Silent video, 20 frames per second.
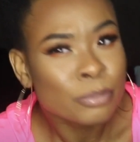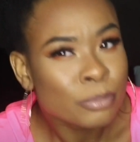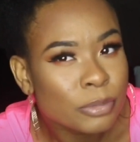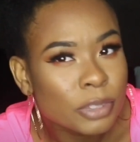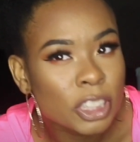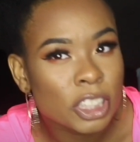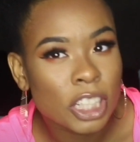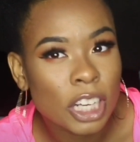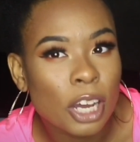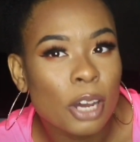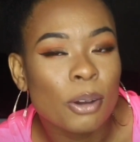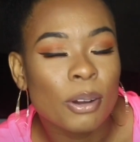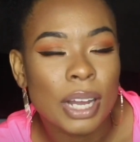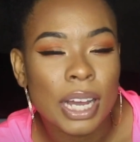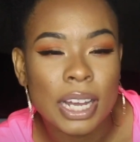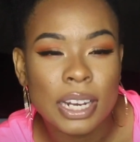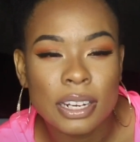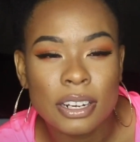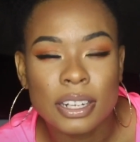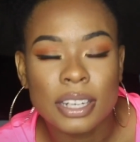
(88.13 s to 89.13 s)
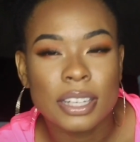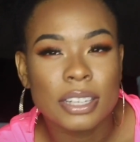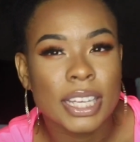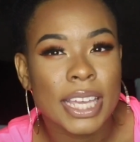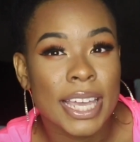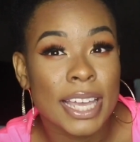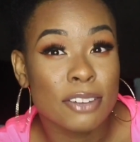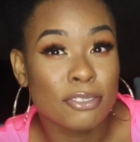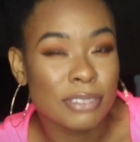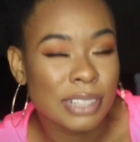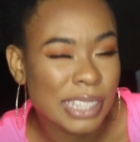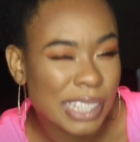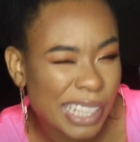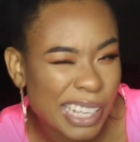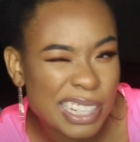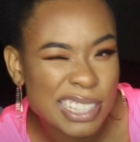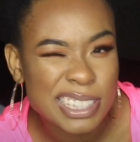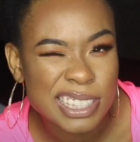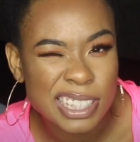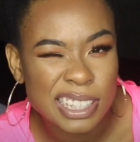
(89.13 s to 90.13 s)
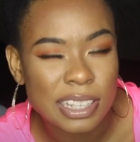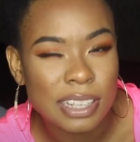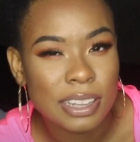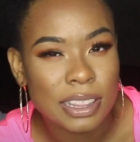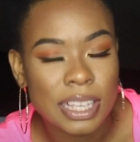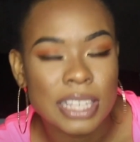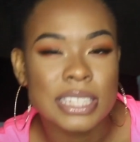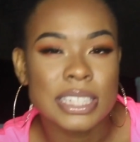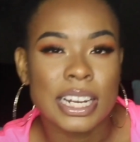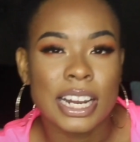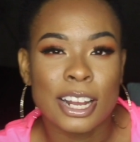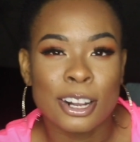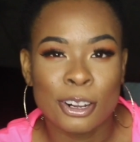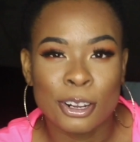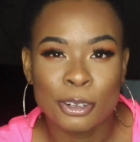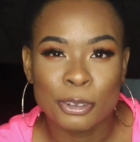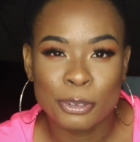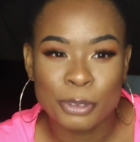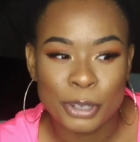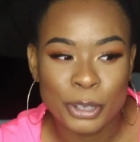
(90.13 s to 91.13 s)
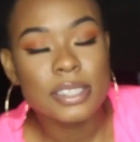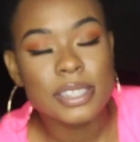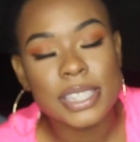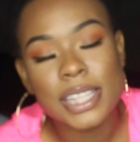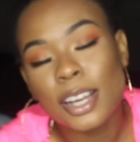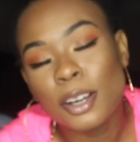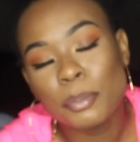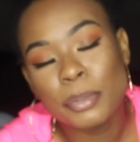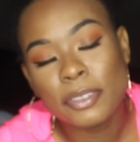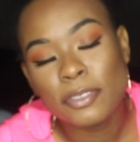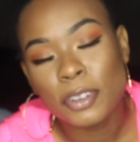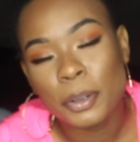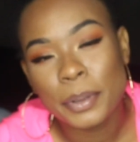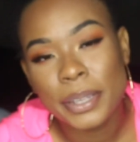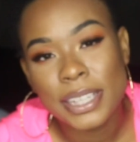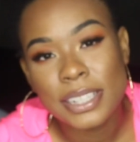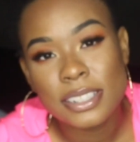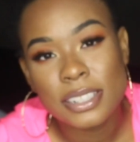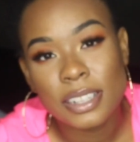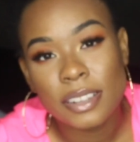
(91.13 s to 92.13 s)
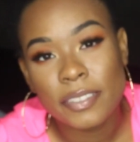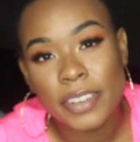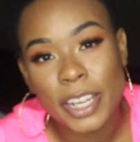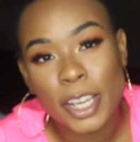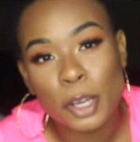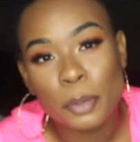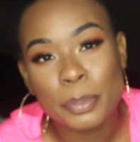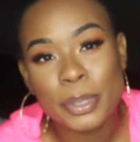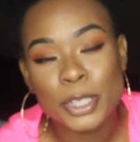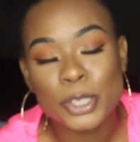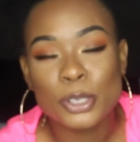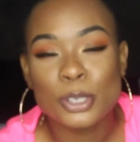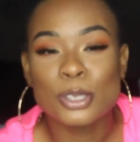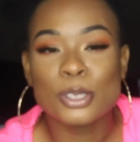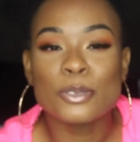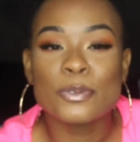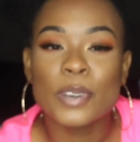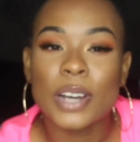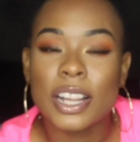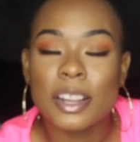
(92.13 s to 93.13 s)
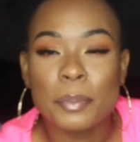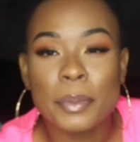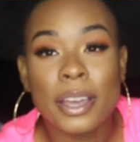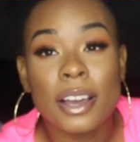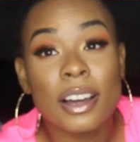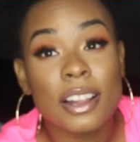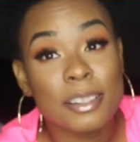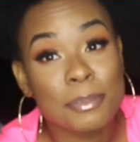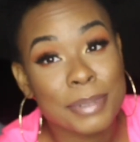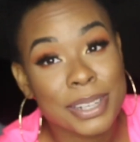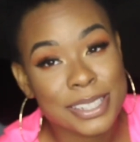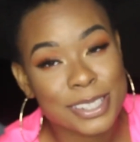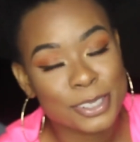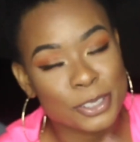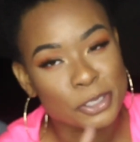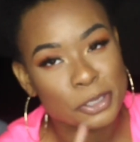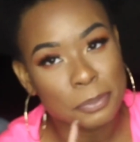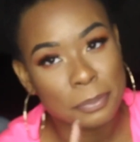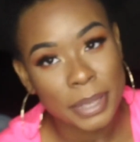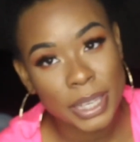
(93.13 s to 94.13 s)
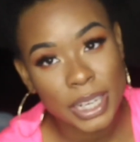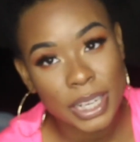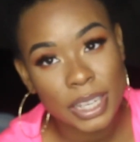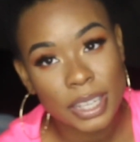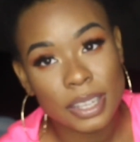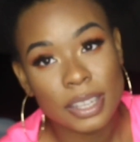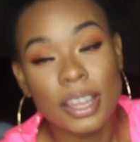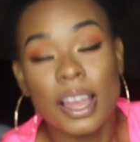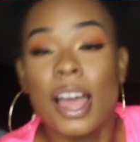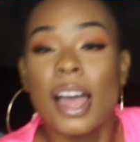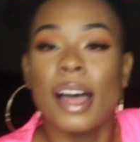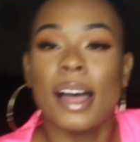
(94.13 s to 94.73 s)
you know, kind of can relate to the things that I go through. So before we get to the video, be sure to follow me on all of my social media.